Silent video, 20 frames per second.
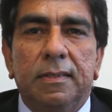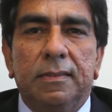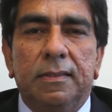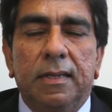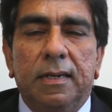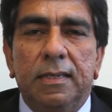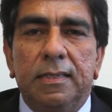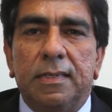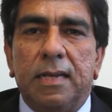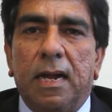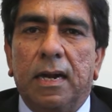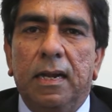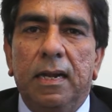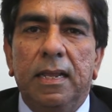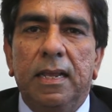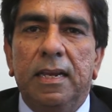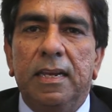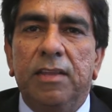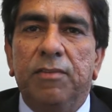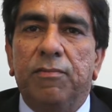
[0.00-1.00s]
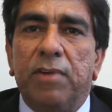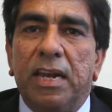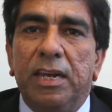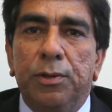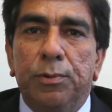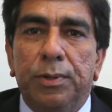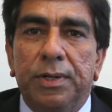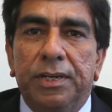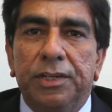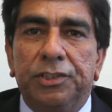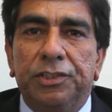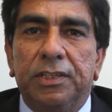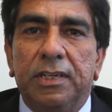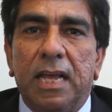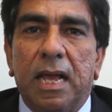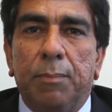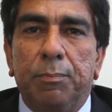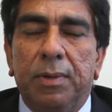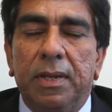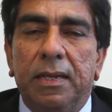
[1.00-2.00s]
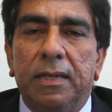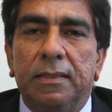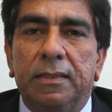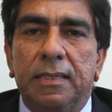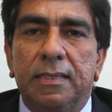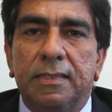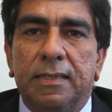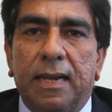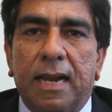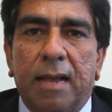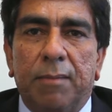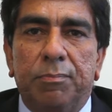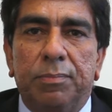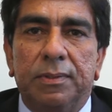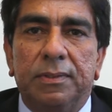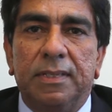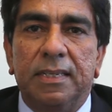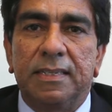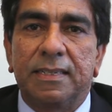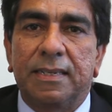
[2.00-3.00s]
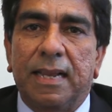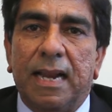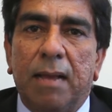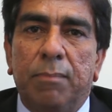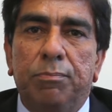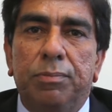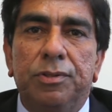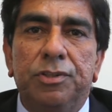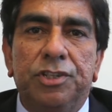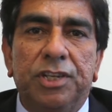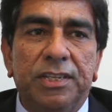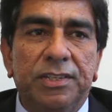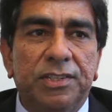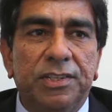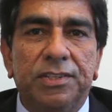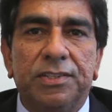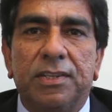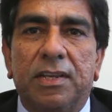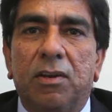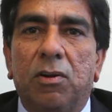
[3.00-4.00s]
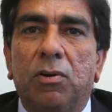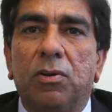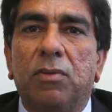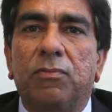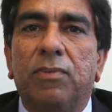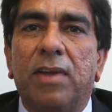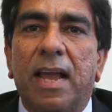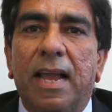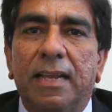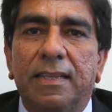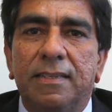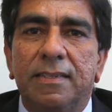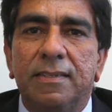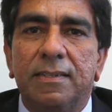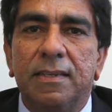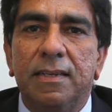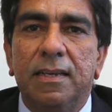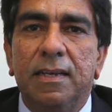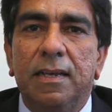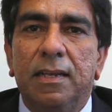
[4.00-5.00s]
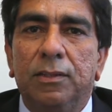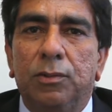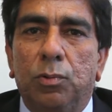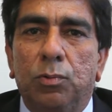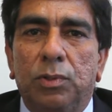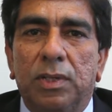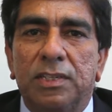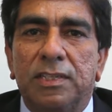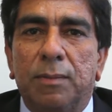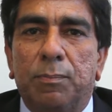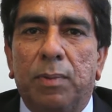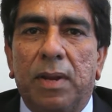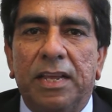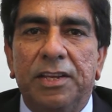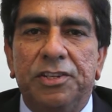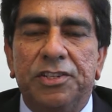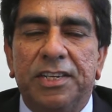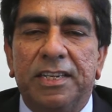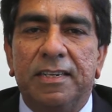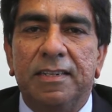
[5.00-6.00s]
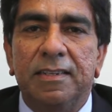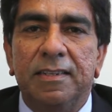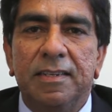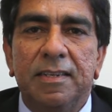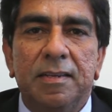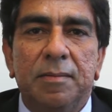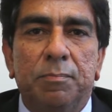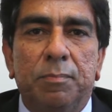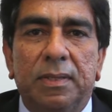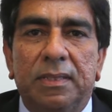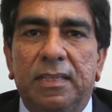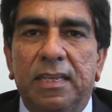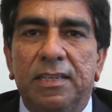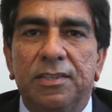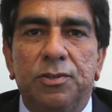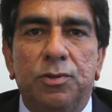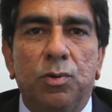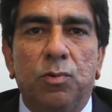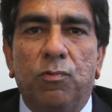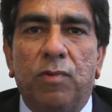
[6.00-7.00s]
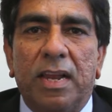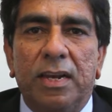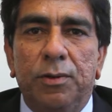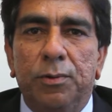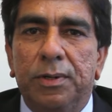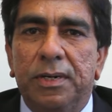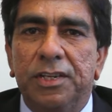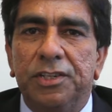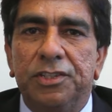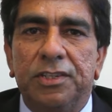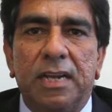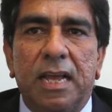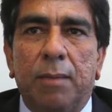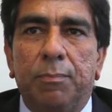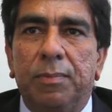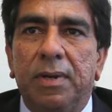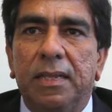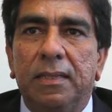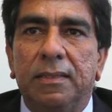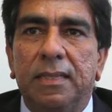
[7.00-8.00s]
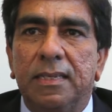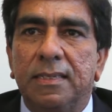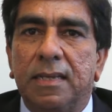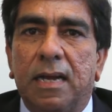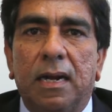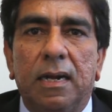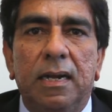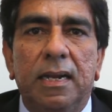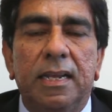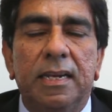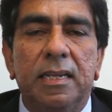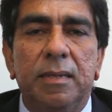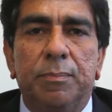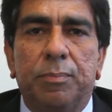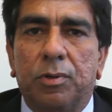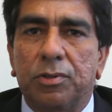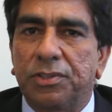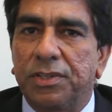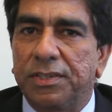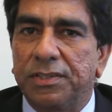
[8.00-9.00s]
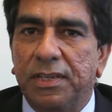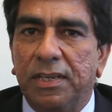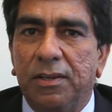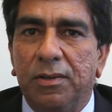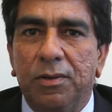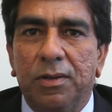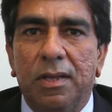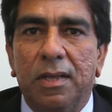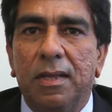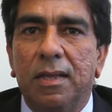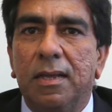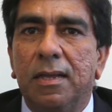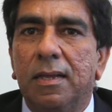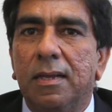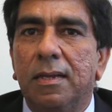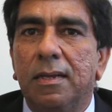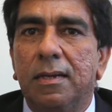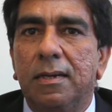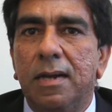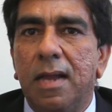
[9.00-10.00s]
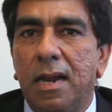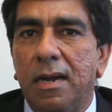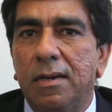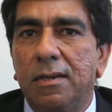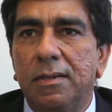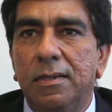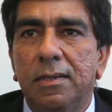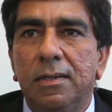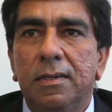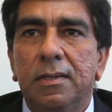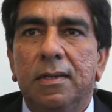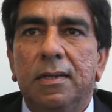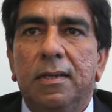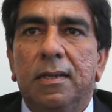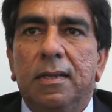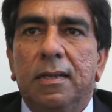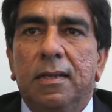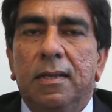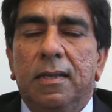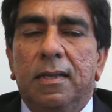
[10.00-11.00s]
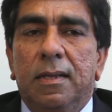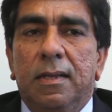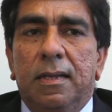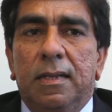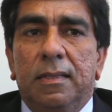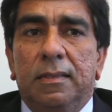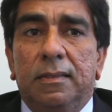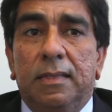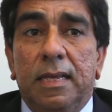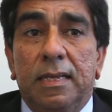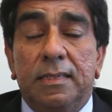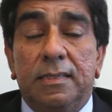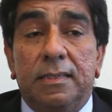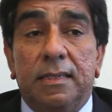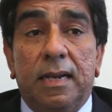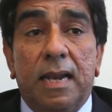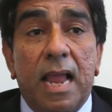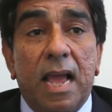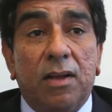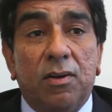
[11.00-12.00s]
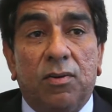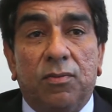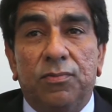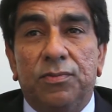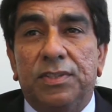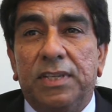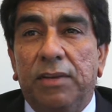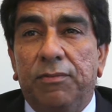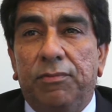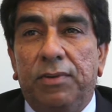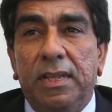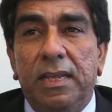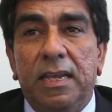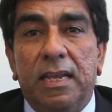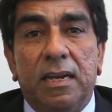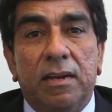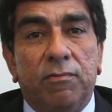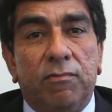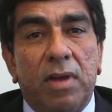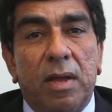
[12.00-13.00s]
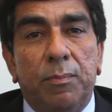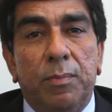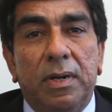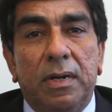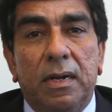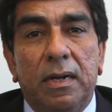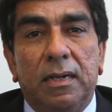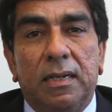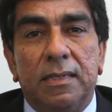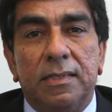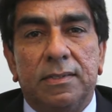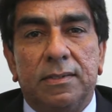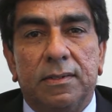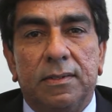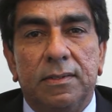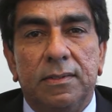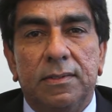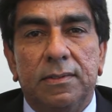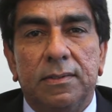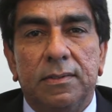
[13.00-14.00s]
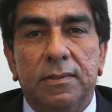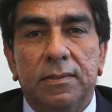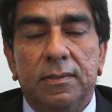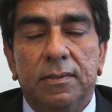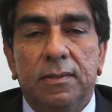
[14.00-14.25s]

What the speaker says: There is hardly any value addition happening in the scrap. The scrap changes a lot of hands through the supply chain, but there's no value addition happening. There's hardly any processing done. There's lack of safety and environmental concerns.